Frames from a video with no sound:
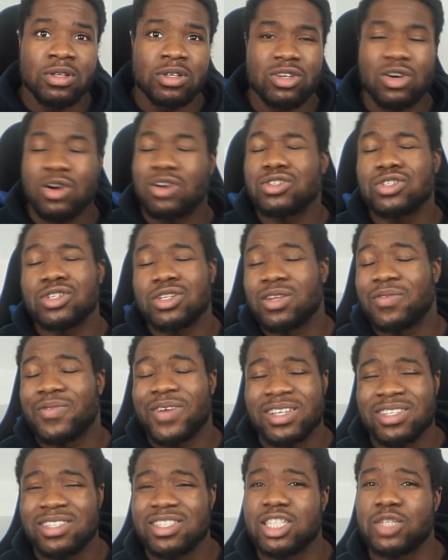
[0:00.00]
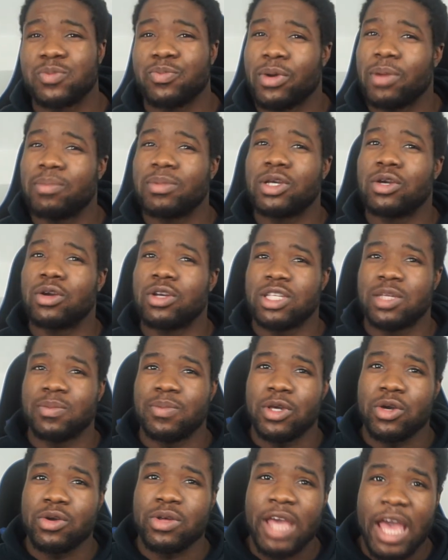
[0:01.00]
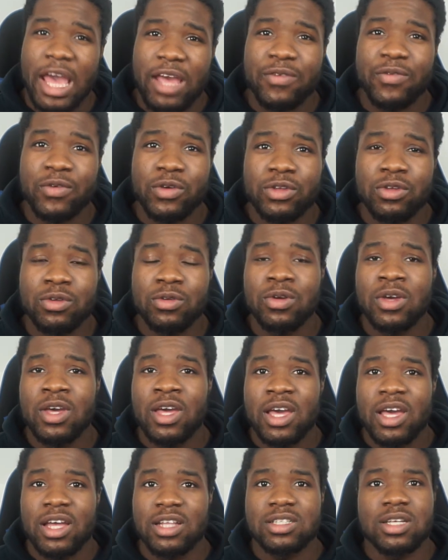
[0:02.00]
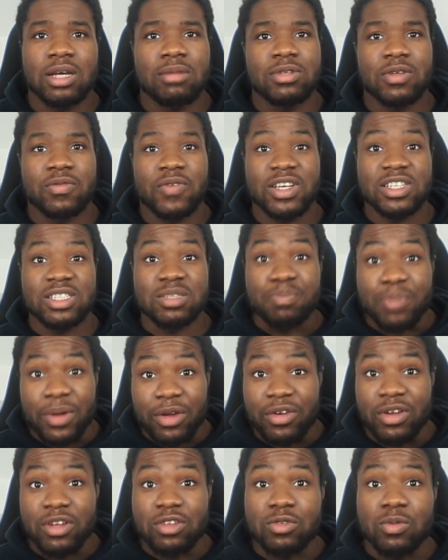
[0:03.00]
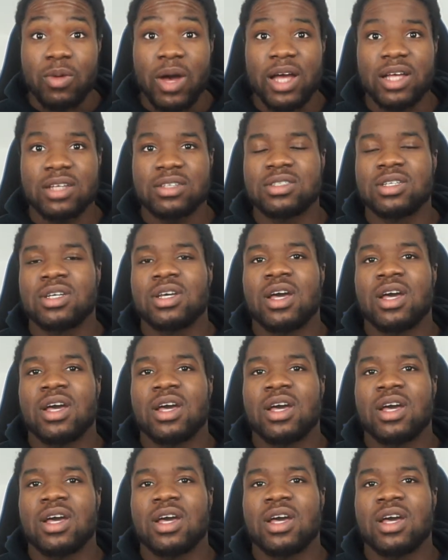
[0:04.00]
going to university is probably going to be okay for you in terms of experience wise,